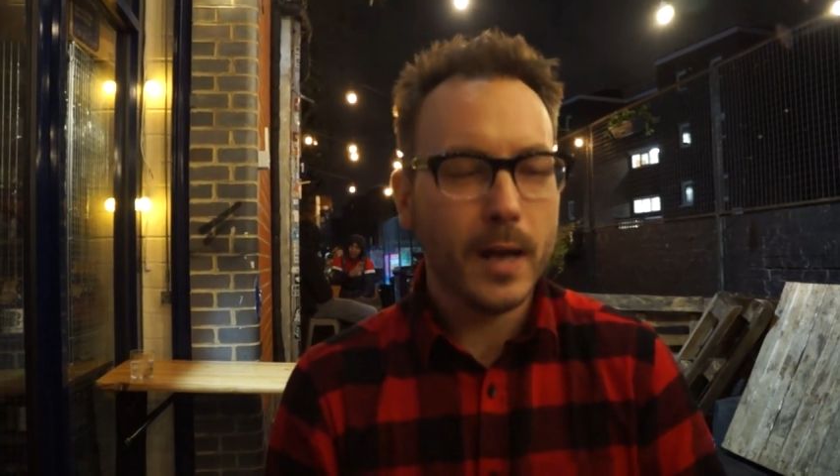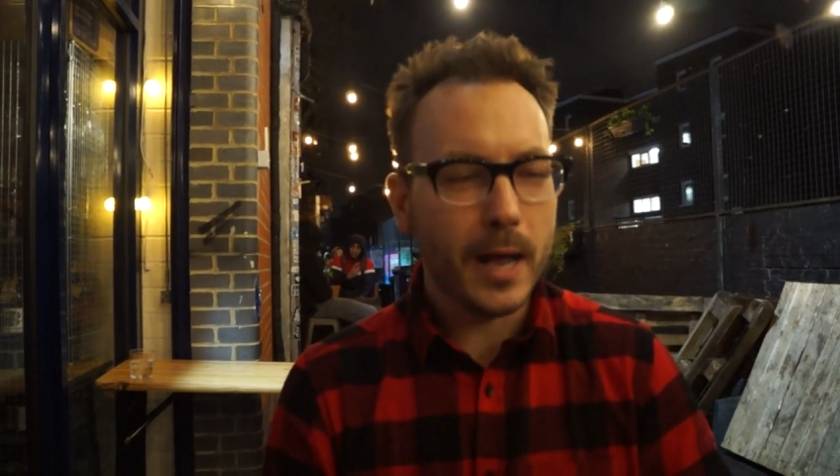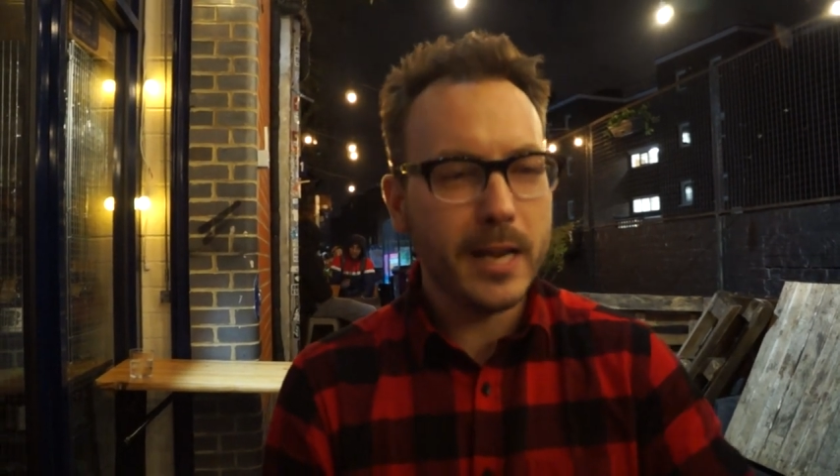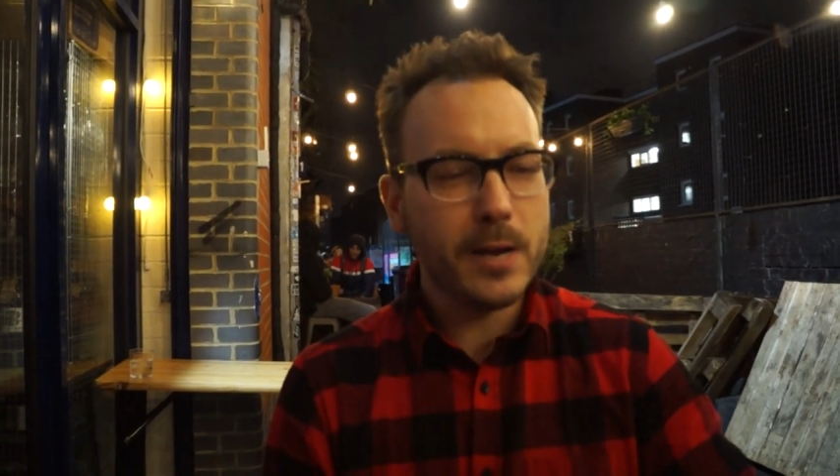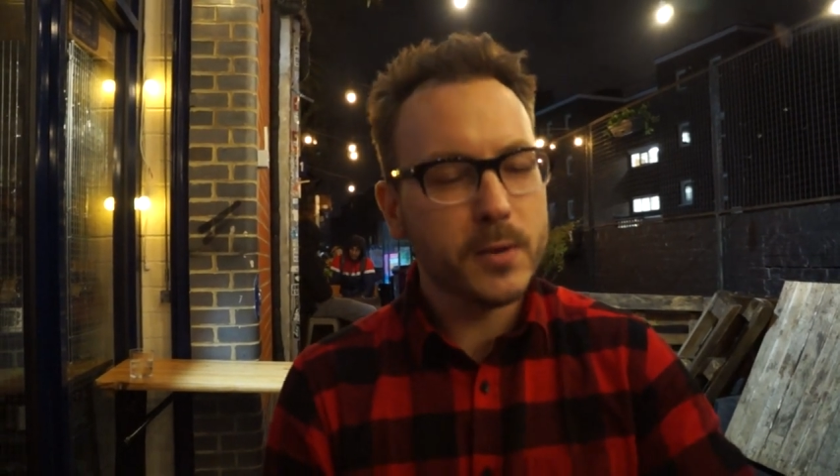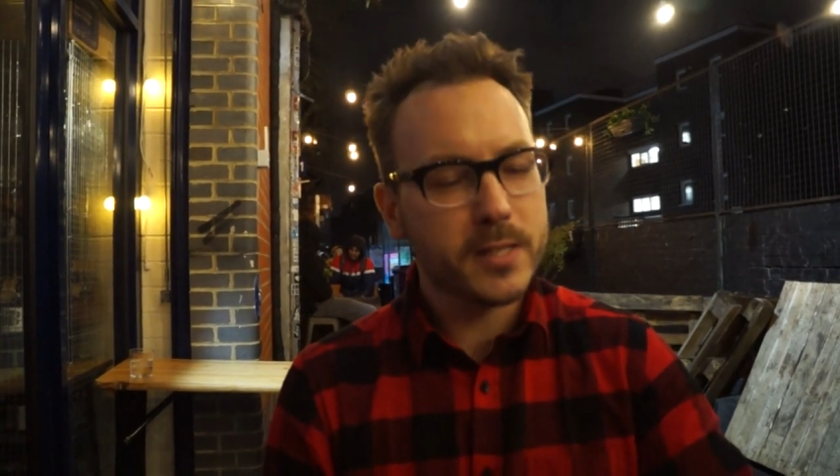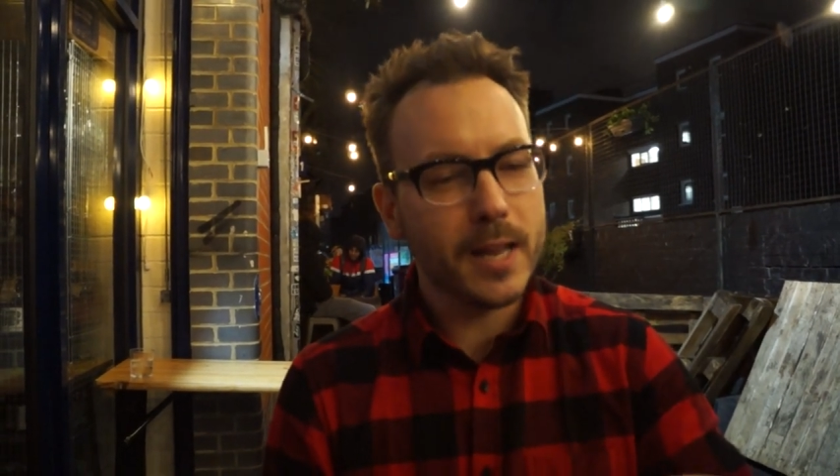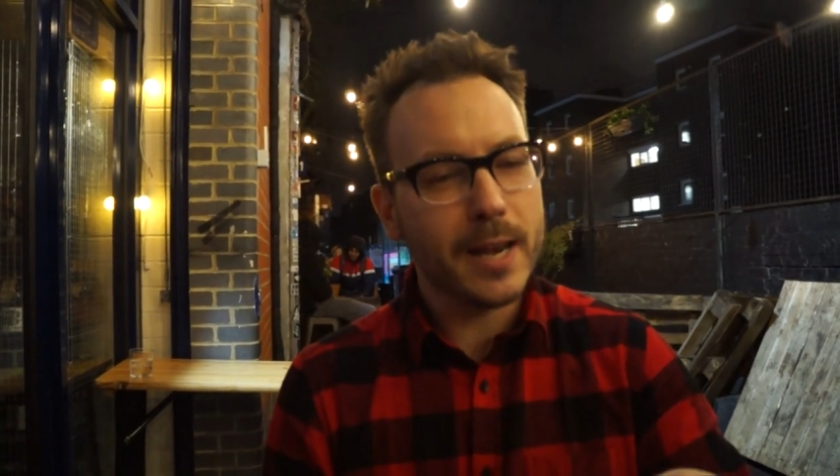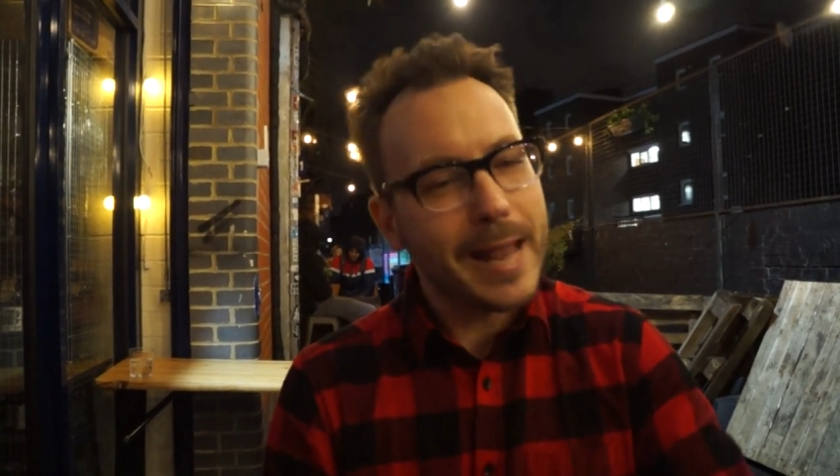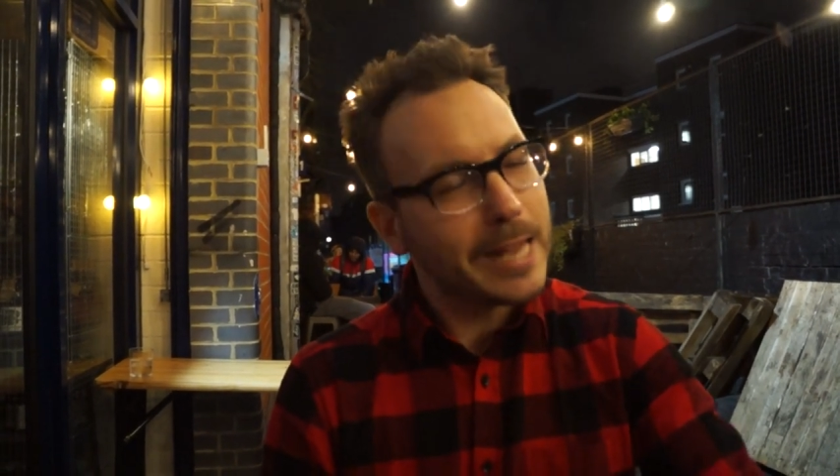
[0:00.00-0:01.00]
And he was the
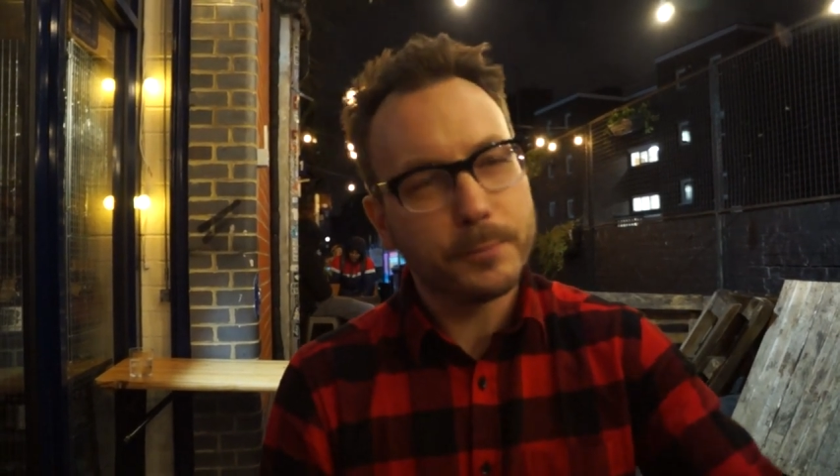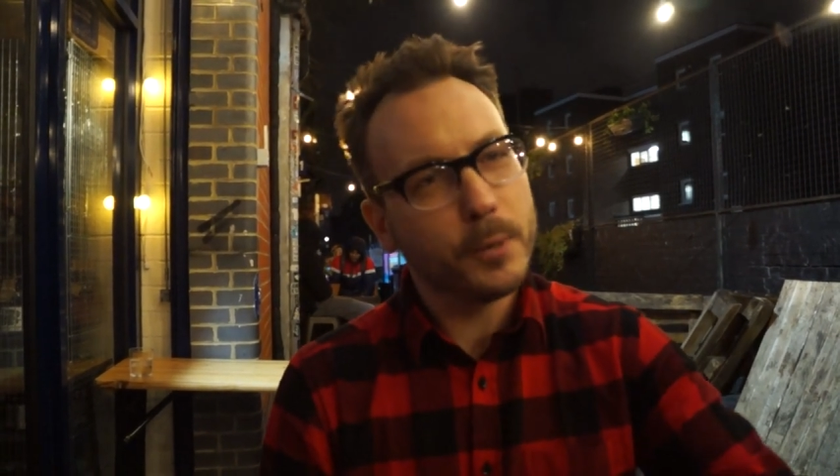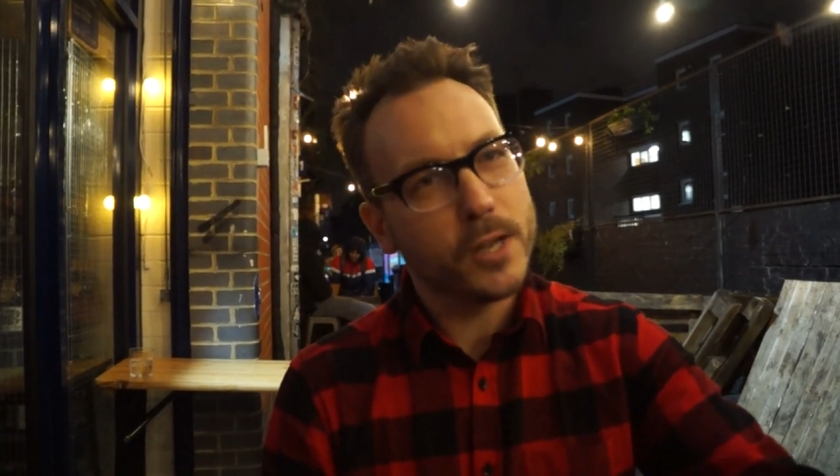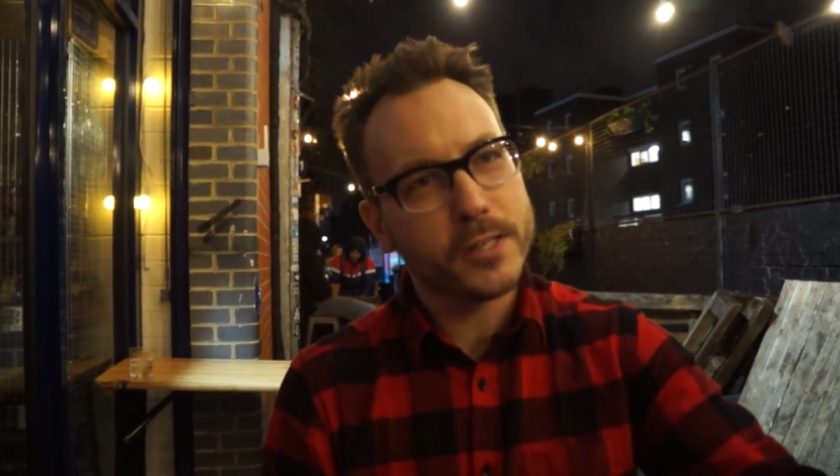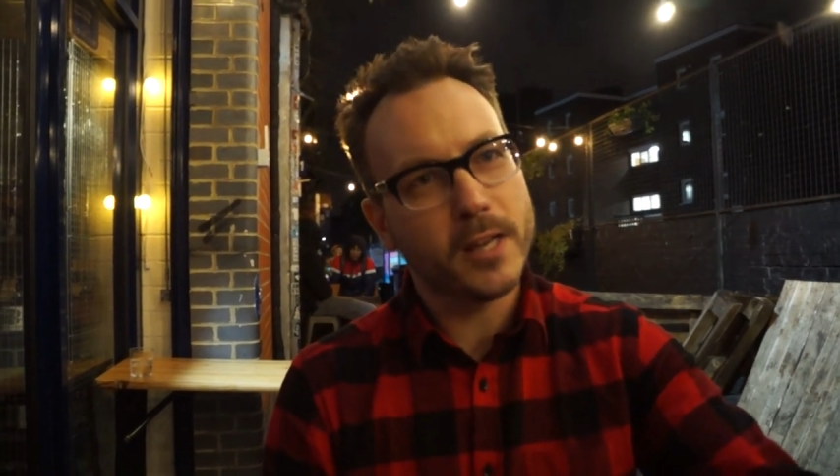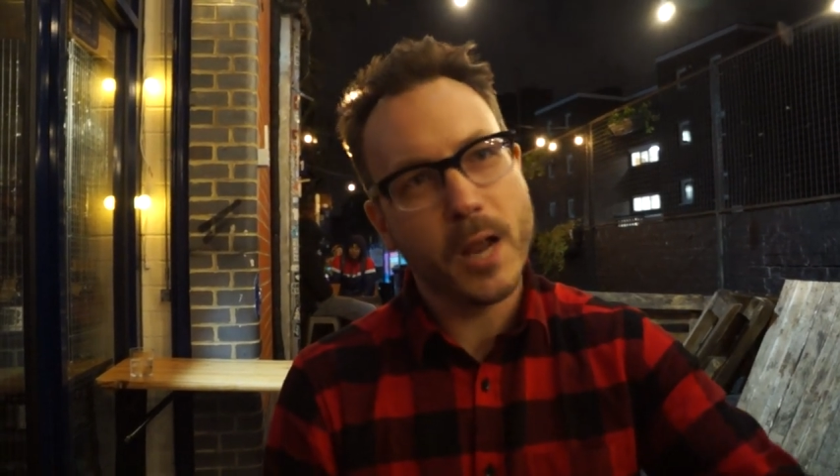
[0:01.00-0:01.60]
last person